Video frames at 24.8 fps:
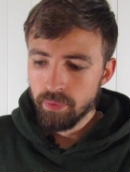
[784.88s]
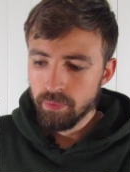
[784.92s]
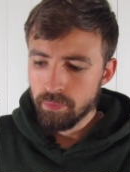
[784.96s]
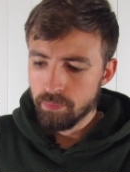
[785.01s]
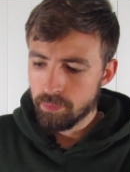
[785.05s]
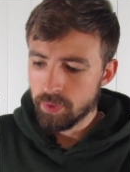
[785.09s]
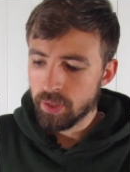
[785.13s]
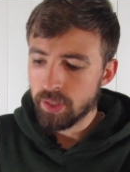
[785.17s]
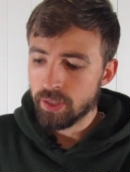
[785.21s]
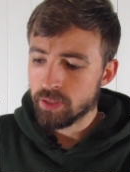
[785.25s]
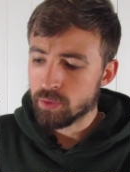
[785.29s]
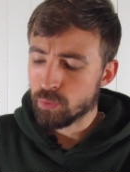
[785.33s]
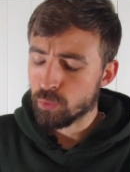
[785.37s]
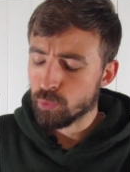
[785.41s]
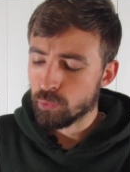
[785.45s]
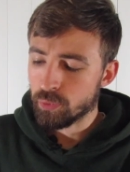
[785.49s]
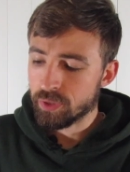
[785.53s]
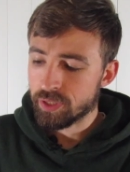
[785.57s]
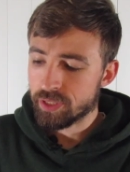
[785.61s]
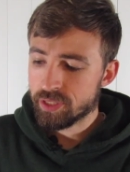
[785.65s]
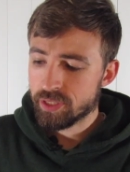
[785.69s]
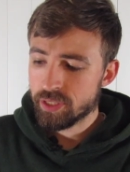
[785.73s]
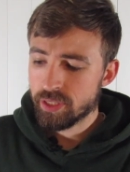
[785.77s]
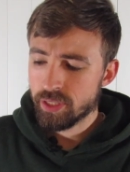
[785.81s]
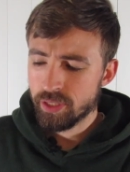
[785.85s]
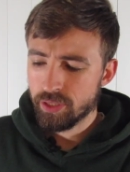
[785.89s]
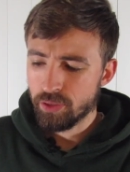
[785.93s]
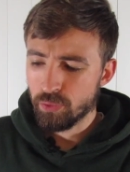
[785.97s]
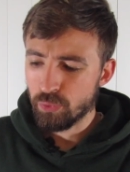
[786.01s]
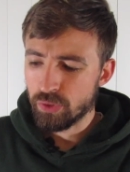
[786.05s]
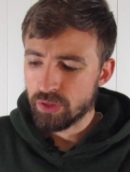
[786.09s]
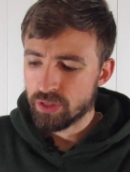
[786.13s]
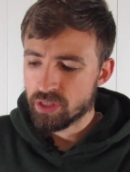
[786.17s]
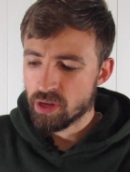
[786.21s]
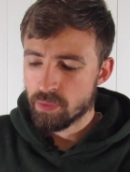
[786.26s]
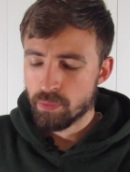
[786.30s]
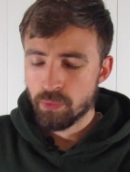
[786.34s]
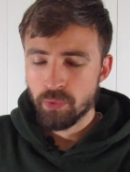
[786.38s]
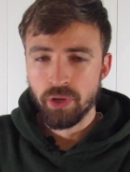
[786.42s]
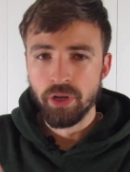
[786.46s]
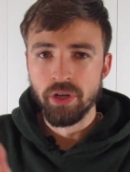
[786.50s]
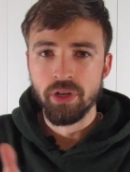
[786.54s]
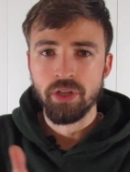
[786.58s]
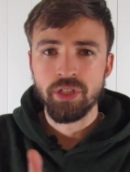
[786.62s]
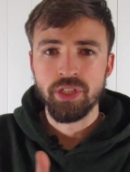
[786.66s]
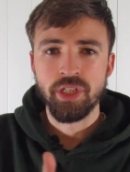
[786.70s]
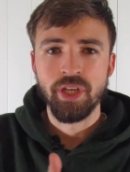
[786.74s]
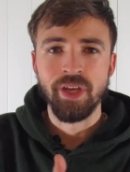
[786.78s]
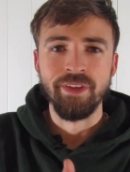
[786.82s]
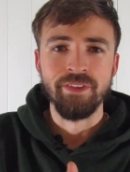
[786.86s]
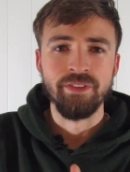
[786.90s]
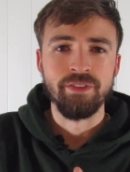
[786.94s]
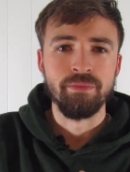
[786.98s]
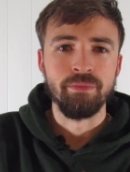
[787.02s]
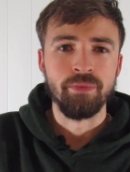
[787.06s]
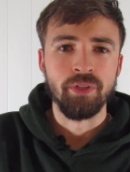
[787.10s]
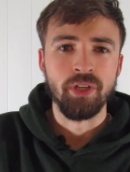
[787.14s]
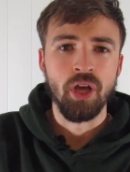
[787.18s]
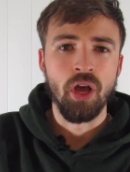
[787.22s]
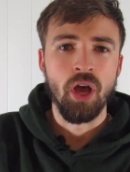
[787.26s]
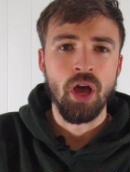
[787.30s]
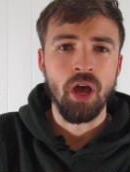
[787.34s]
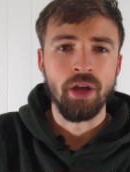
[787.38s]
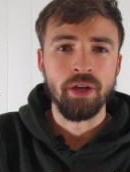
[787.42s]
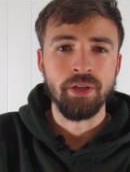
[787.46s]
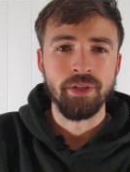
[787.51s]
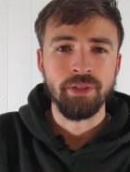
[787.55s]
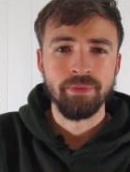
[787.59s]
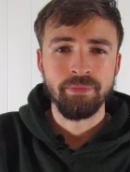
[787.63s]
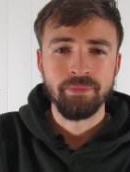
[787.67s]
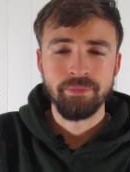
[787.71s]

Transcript: Because when we sin, we separate ourselves from God.